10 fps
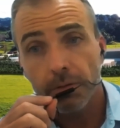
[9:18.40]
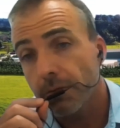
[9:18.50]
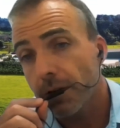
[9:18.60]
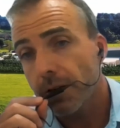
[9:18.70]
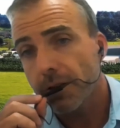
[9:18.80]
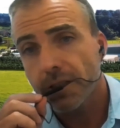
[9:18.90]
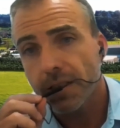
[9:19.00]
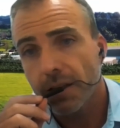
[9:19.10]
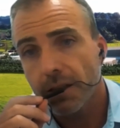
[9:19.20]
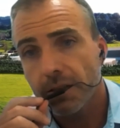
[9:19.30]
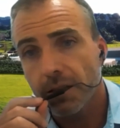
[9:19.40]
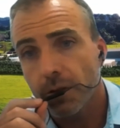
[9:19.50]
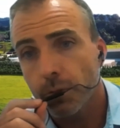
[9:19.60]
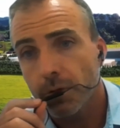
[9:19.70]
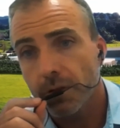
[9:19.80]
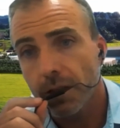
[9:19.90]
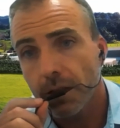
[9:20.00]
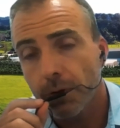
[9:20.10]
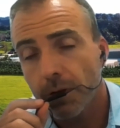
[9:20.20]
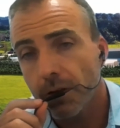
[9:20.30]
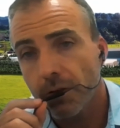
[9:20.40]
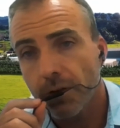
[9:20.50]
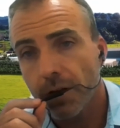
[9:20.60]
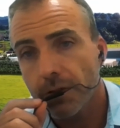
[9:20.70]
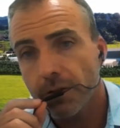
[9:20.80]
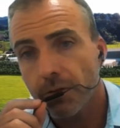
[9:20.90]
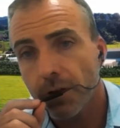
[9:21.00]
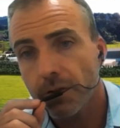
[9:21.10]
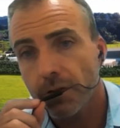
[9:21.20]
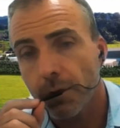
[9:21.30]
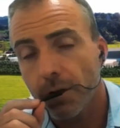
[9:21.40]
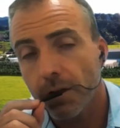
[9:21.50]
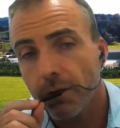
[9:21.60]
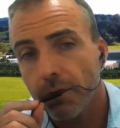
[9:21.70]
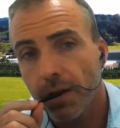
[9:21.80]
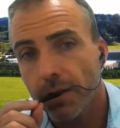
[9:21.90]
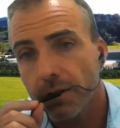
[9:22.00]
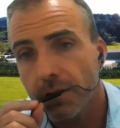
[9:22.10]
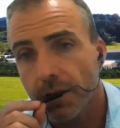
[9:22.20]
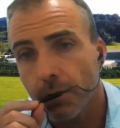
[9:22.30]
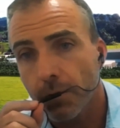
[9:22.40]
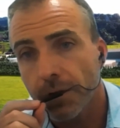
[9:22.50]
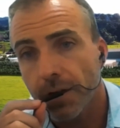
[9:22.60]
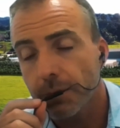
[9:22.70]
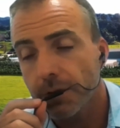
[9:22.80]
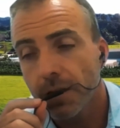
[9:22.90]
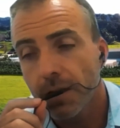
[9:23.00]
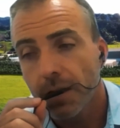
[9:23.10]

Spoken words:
Our understanding is that this was one of their trusts or one of their funds, and at all times